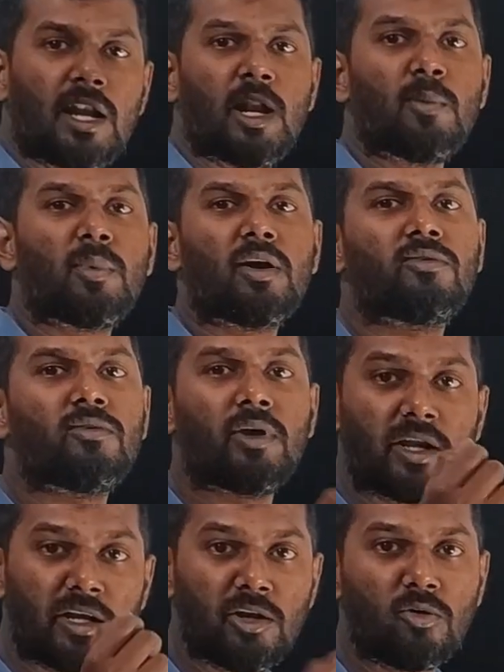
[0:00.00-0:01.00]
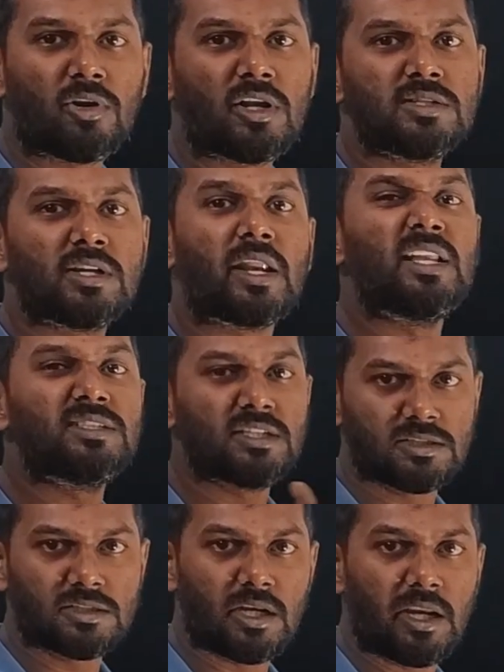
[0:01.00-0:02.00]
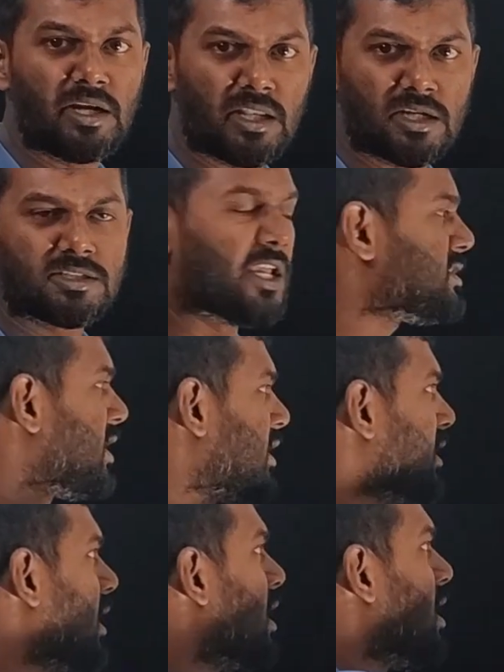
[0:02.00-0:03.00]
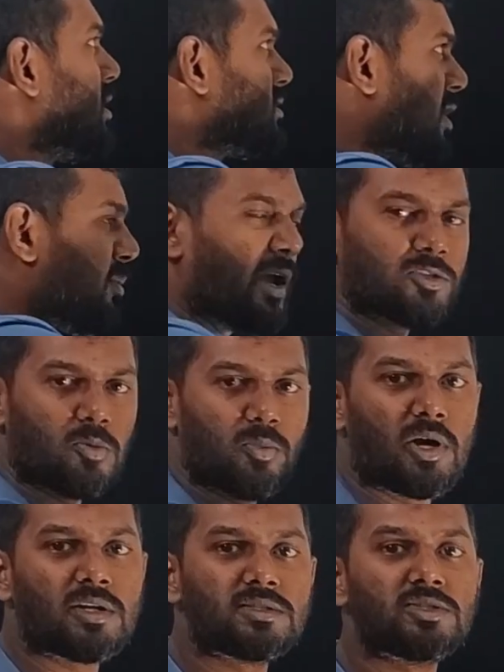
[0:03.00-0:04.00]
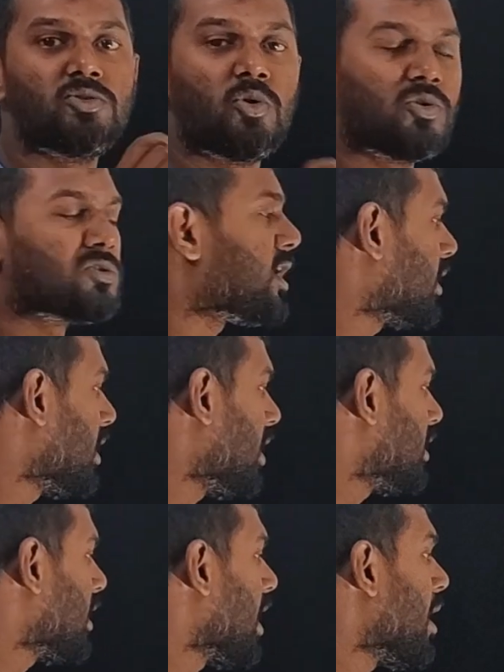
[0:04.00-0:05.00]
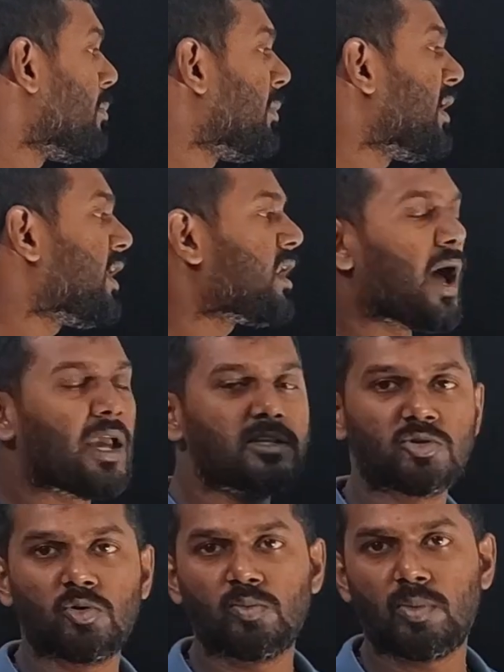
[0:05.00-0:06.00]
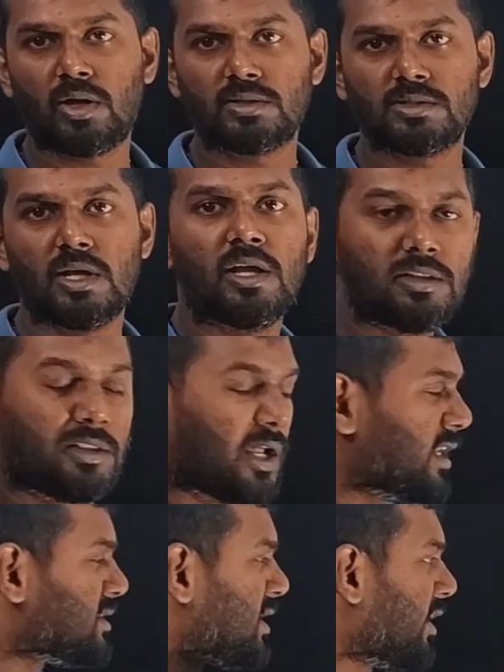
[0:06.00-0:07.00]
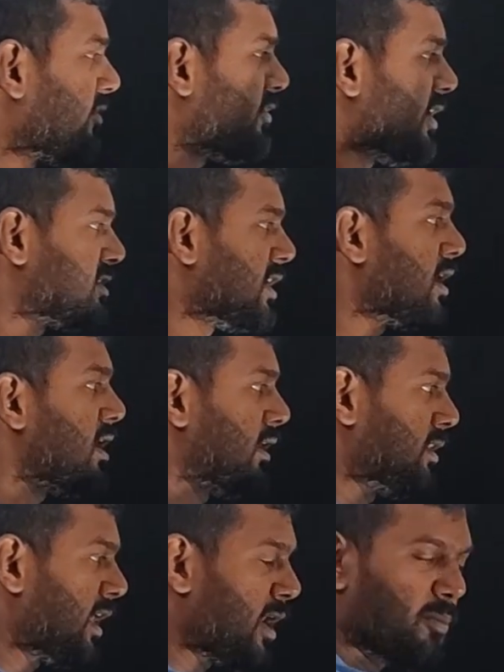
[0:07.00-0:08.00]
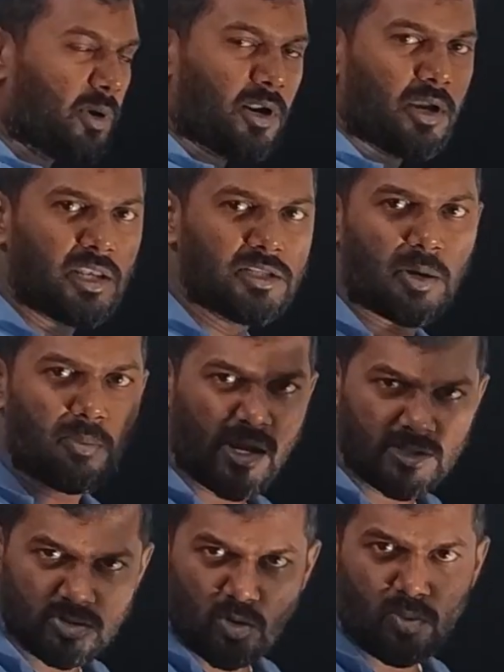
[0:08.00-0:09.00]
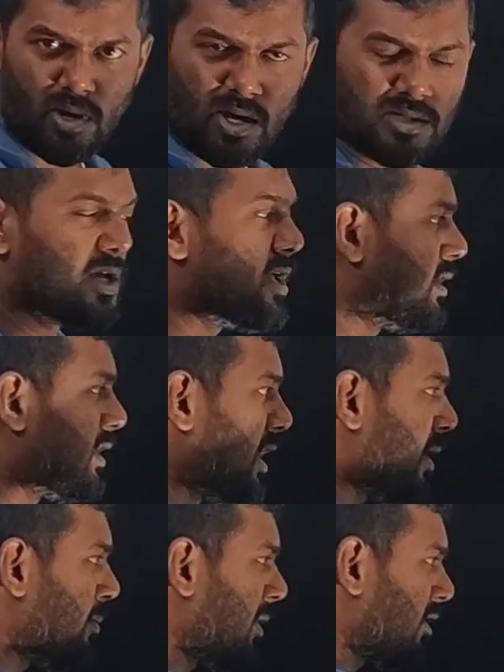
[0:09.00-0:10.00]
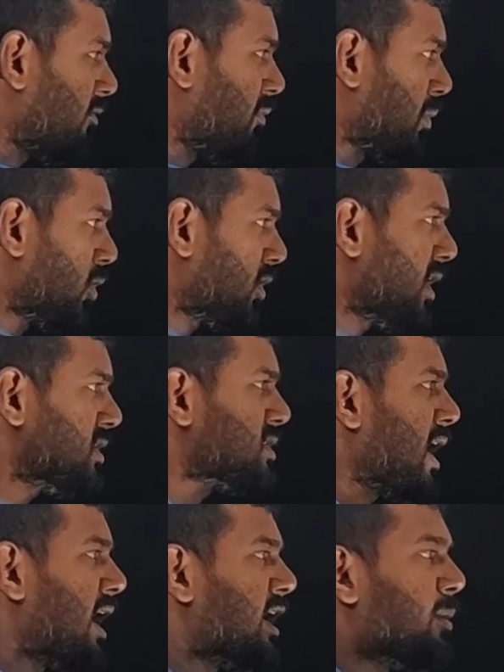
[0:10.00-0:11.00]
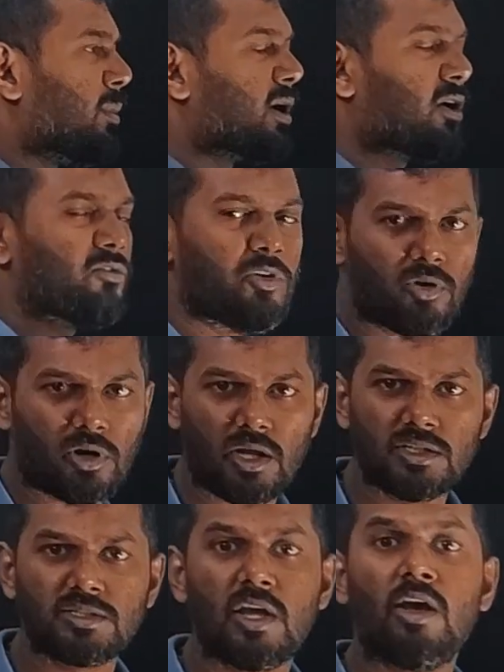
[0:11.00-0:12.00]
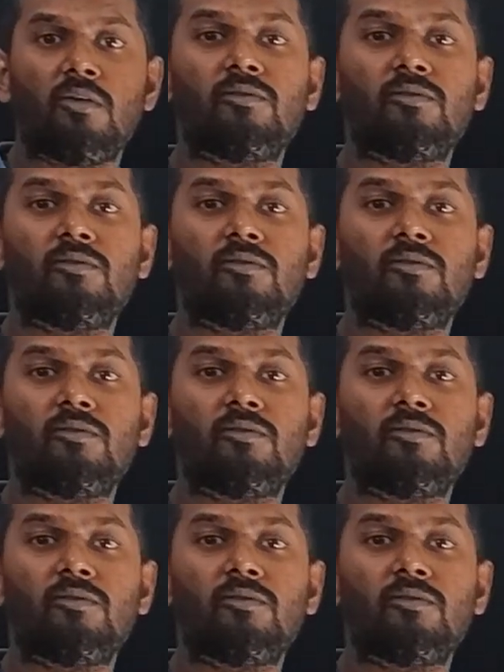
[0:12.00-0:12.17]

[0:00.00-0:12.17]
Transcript: and number of neutrons are interchanged in some isobars. Those are called mirror isobars. That is a definition. The number in some isobars, the number of protons and number of neutrons